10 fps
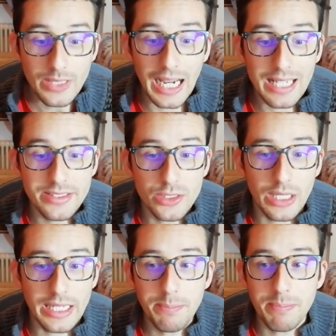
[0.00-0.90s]
as you
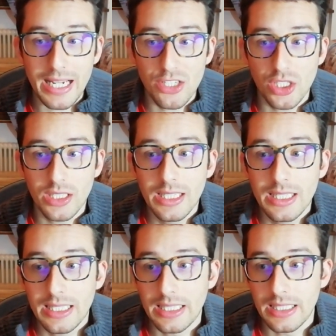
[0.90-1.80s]
can imagine,
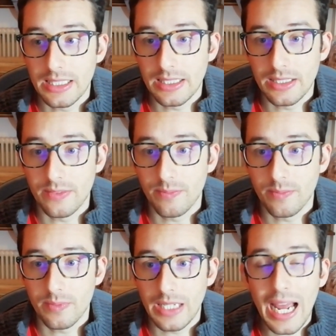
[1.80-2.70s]

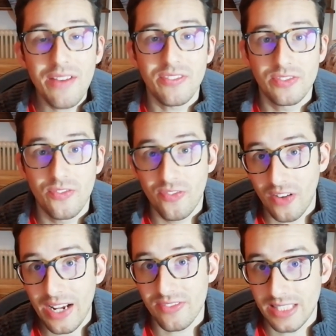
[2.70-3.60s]
have
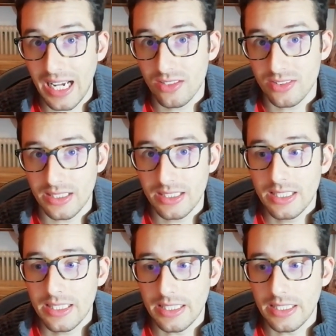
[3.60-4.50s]
5,000
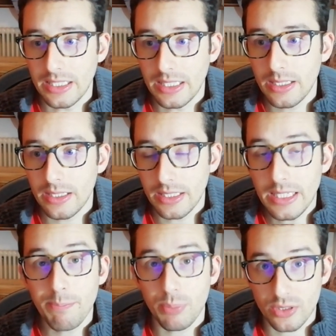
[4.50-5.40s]

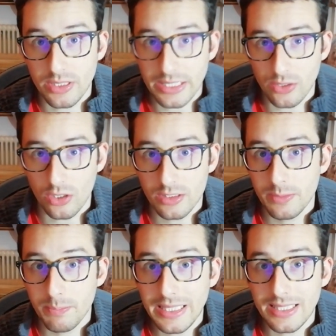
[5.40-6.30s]
input
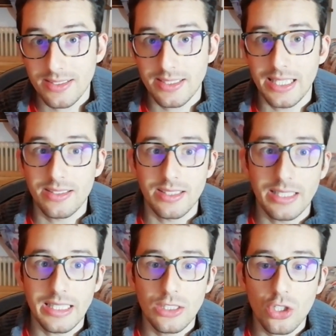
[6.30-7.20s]
neurons means that
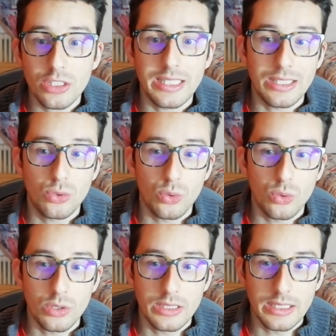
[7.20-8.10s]
in order
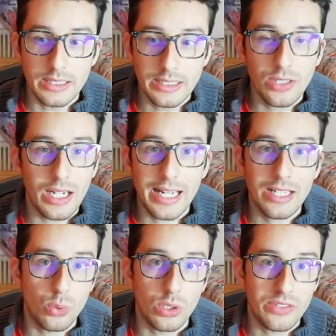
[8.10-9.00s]
to the neural
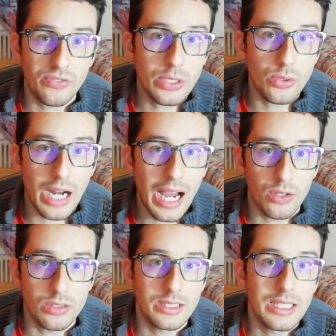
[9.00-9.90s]
network figure
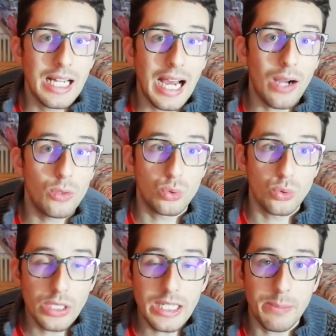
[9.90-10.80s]
out how
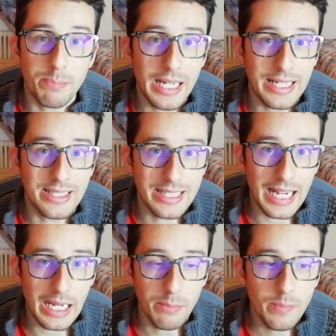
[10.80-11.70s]
to really play the
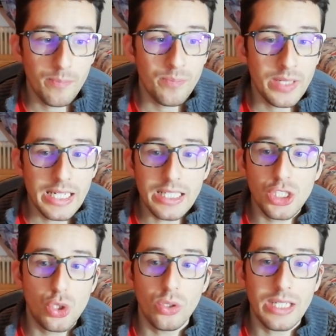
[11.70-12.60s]
game, it
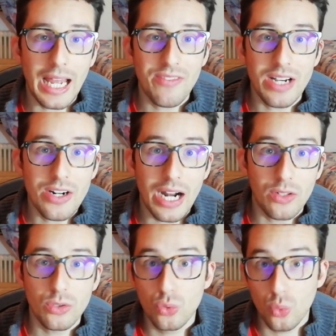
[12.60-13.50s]
should have
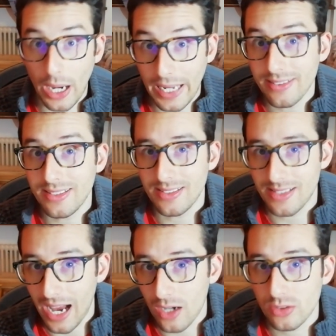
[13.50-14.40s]
around
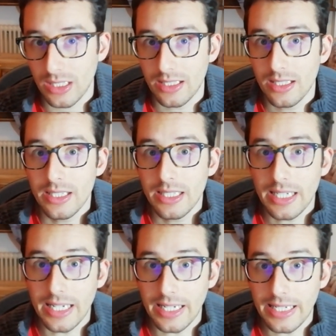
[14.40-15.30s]
20,000
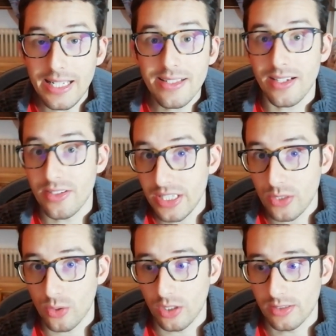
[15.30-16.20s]
hidden
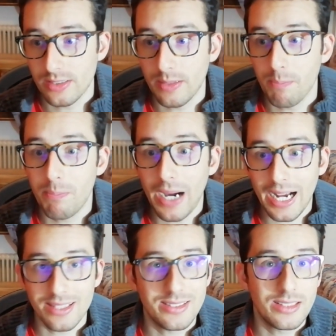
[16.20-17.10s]
neurons.
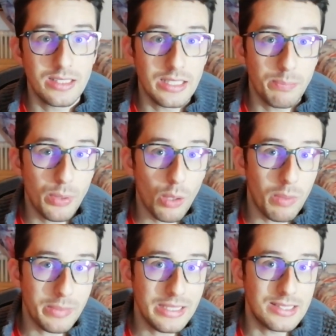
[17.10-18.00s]
But the
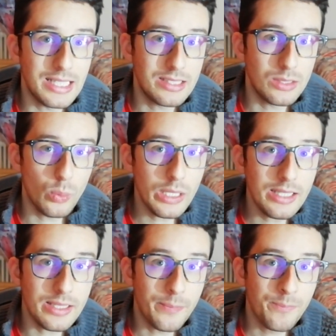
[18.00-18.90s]
problem is that
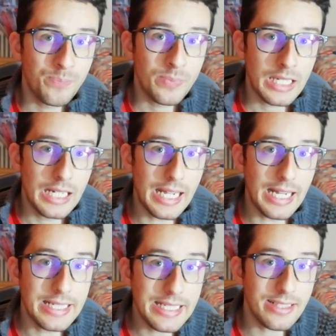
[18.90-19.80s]
with the
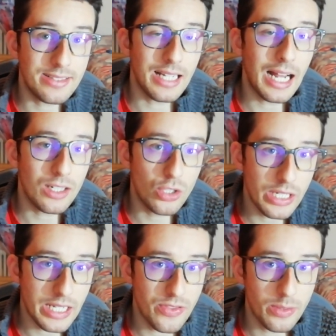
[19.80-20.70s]
NEAT
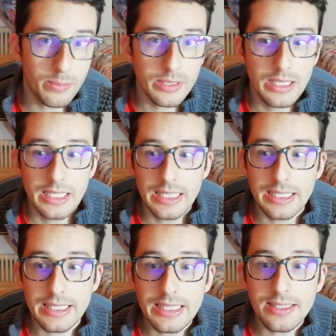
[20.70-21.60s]
algorithm,
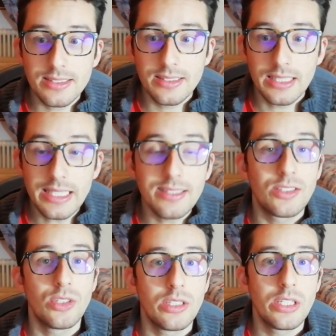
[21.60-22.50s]
it
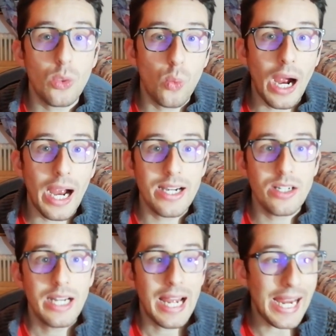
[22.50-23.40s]

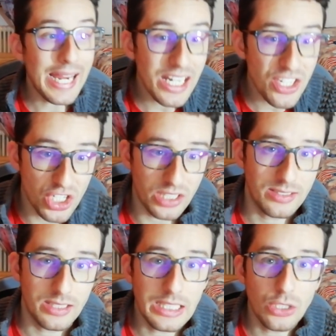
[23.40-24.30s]
requires
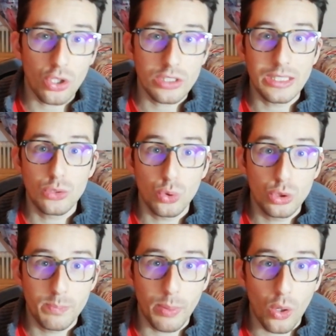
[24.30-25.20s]
ages in order to
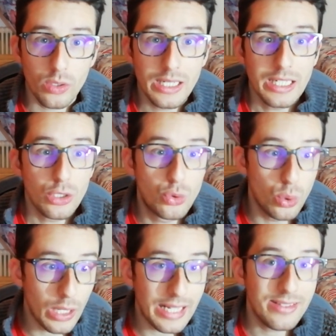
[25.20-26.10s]
spawn
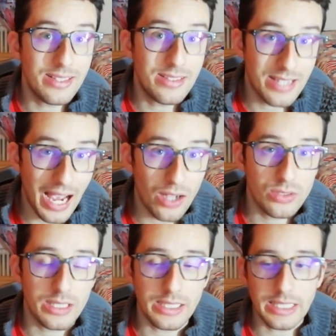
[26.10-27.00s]

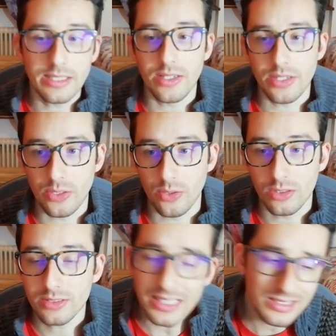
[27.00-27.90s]
20,000 hidden
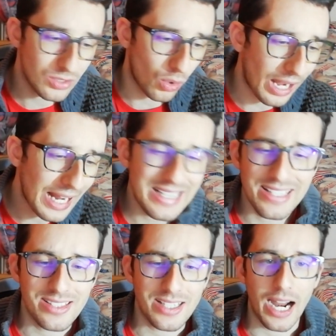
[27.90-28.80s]
neurons, and so I
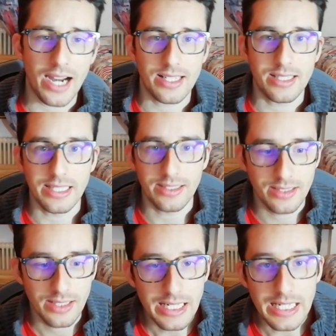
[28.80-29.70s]
discarded it
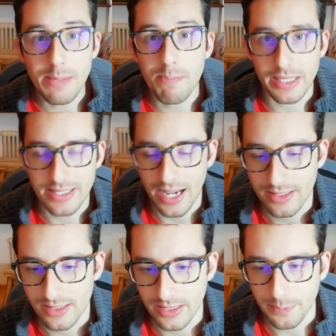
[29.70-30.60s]

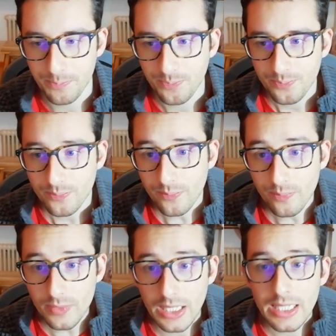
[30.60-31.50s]
immediately.
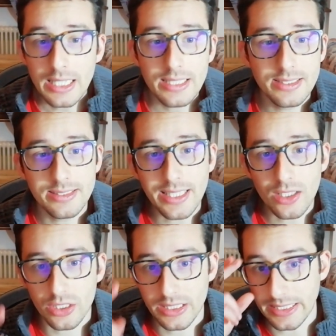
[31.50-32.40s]
The
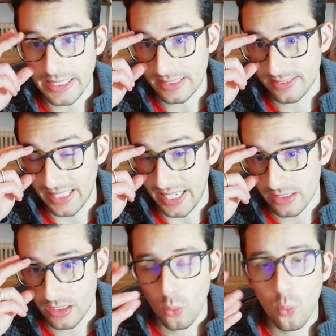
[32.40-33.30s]
second idea
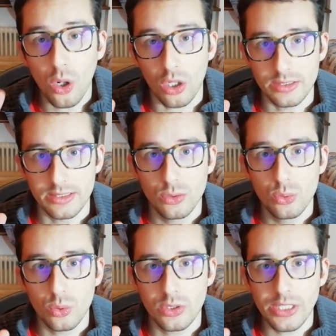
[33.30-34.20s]
instead was
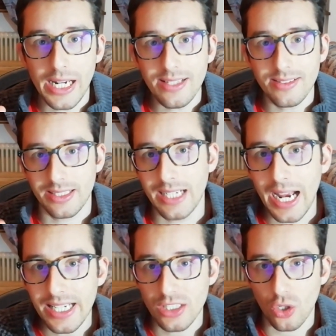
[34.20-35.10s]
to create
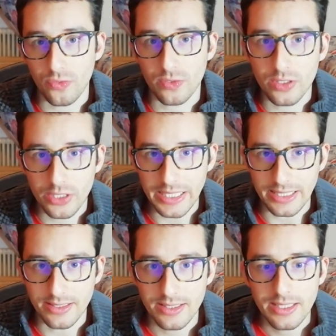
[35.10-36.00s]
kind of
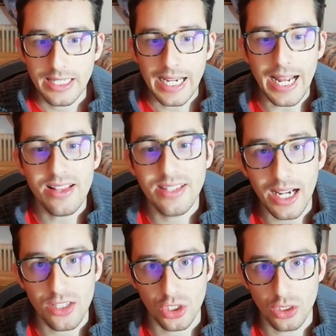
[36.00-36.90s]
grid
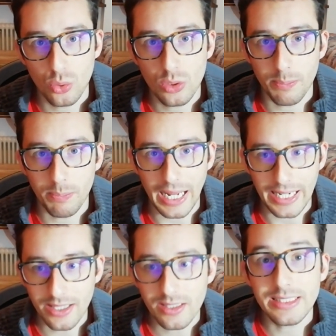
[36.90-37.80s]
attached to the
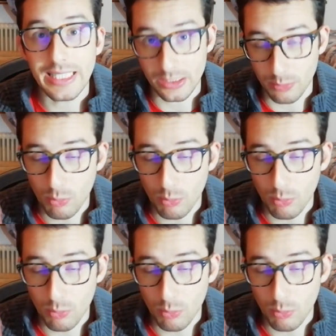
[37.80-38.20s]
player that